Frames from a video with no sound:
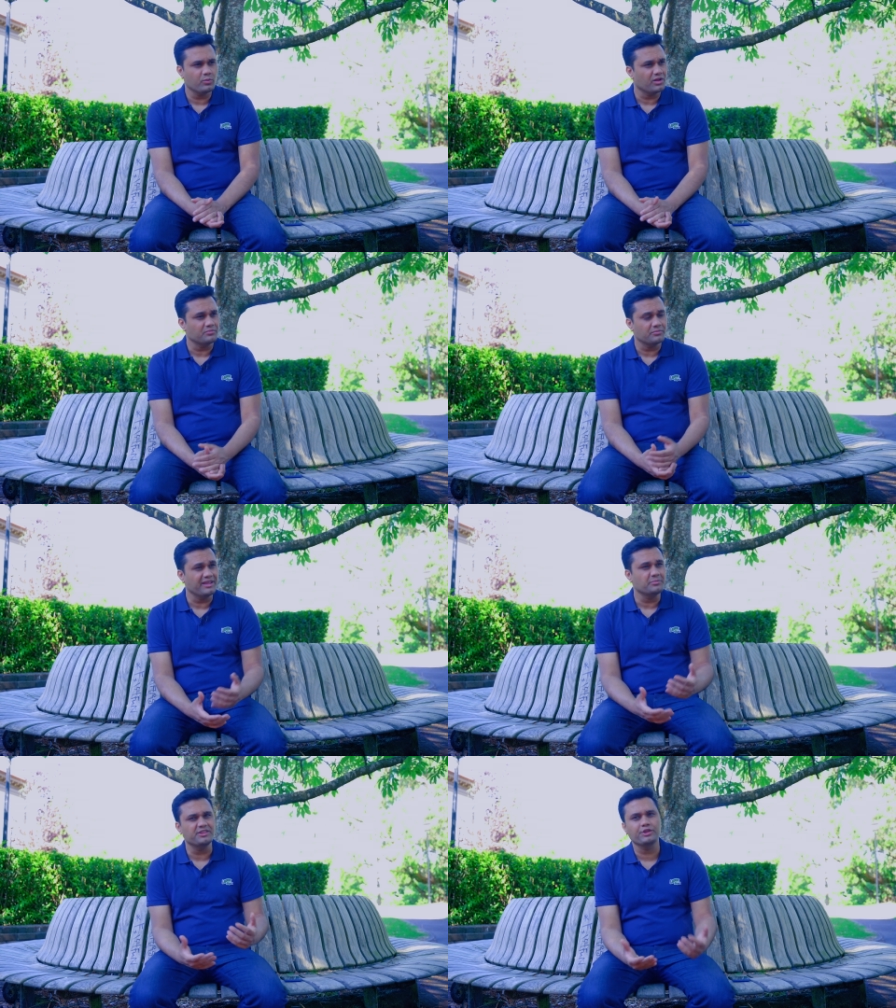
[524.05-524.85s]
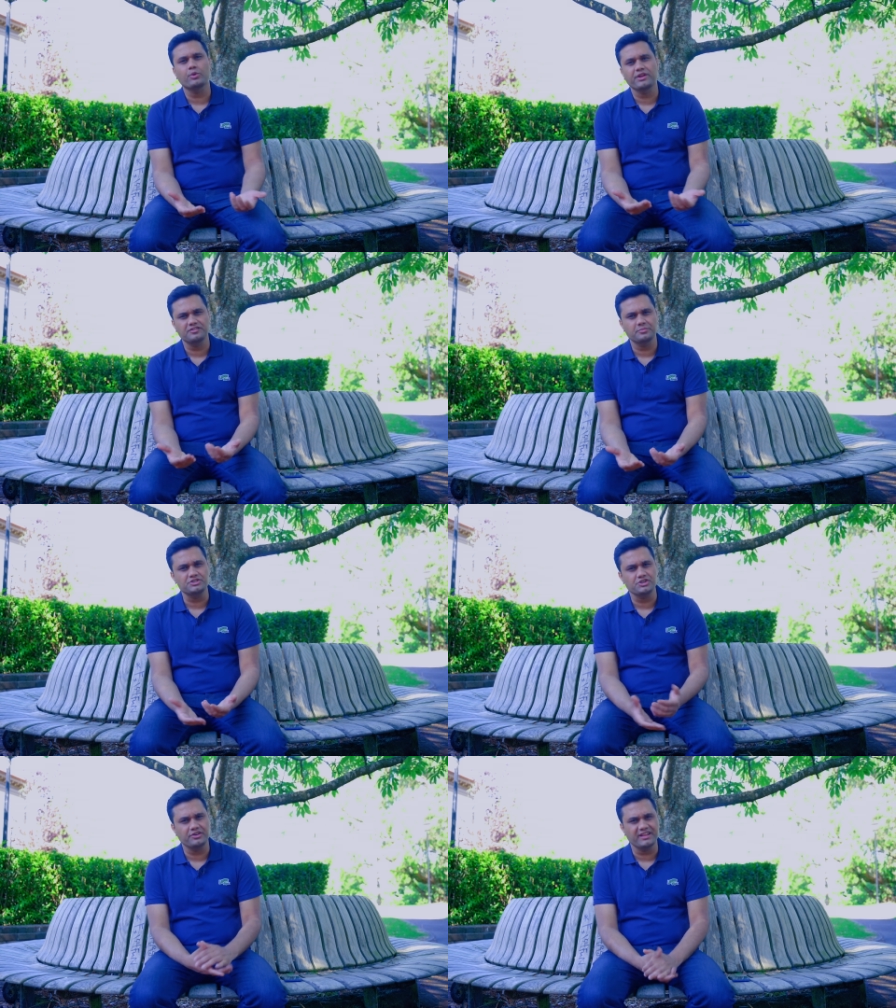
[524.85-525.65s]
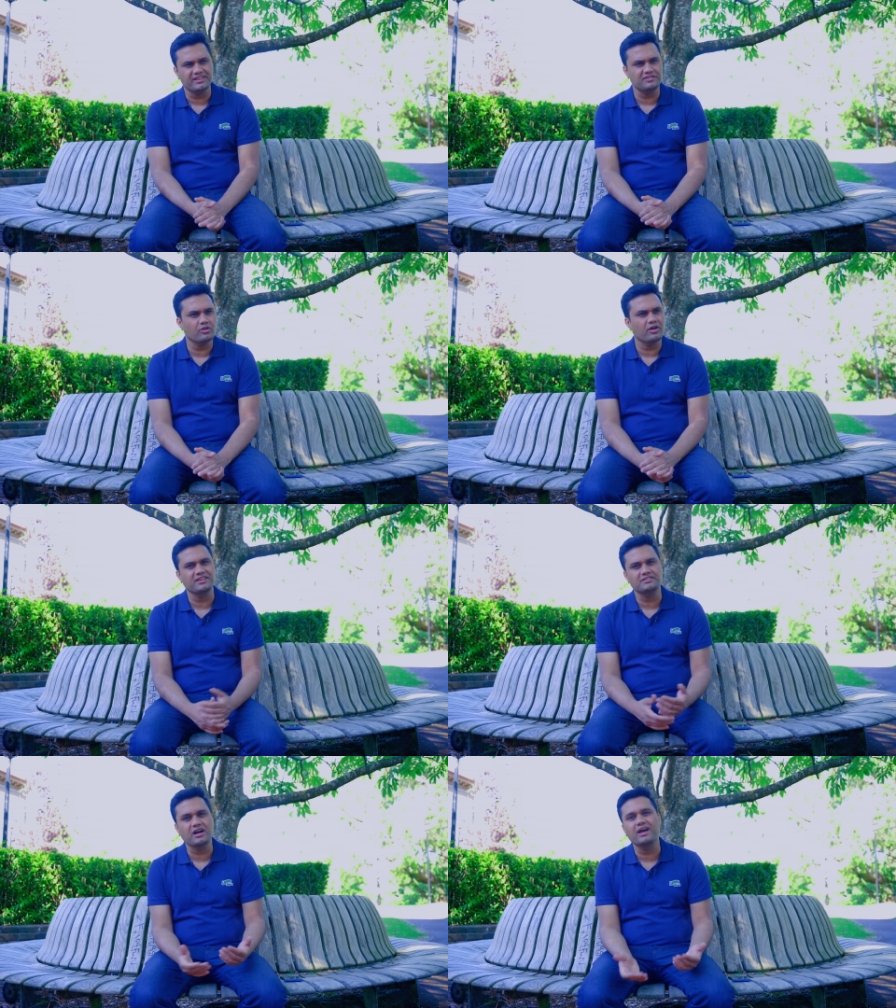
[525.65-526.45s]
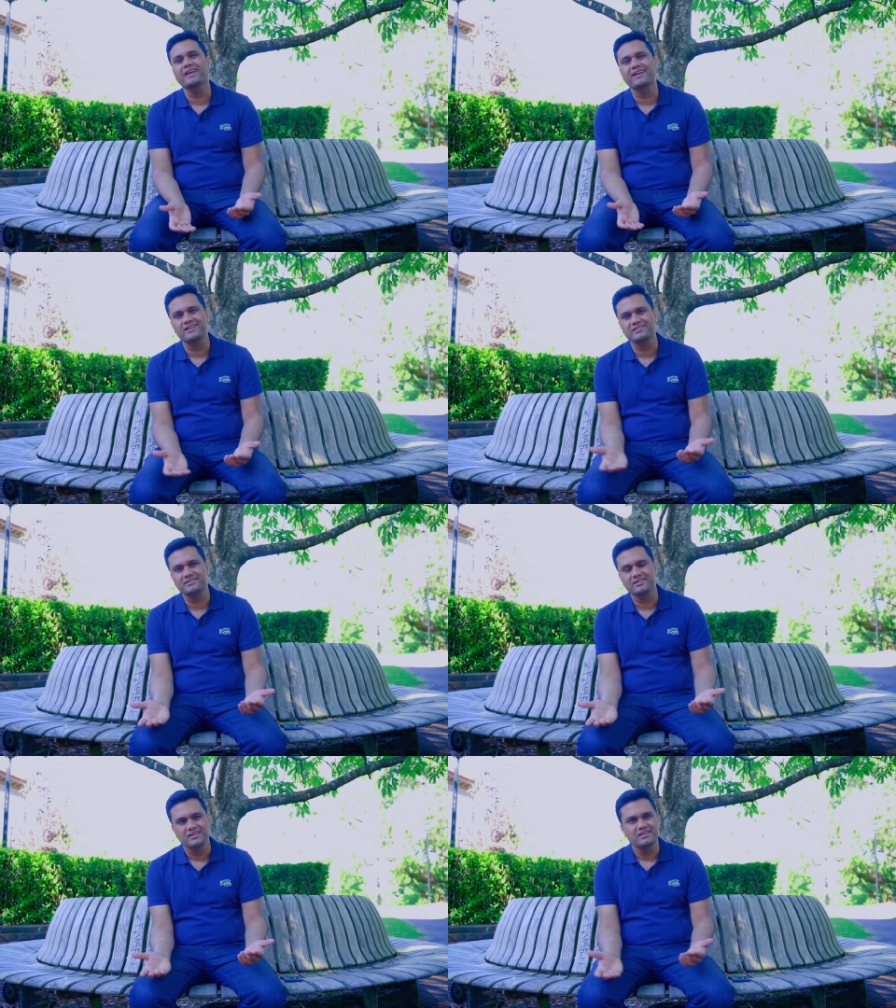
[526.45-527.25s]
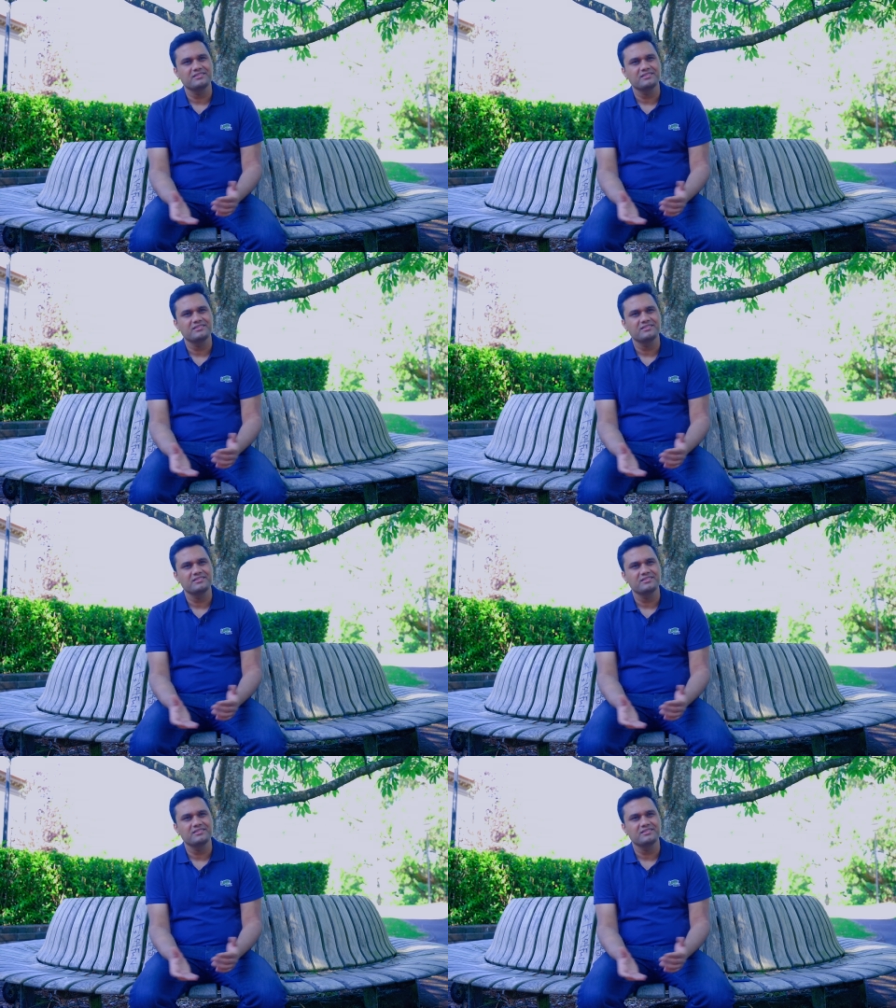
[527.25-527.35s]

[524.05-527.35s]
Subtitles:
Well, maybe the audience maturity is not as high as,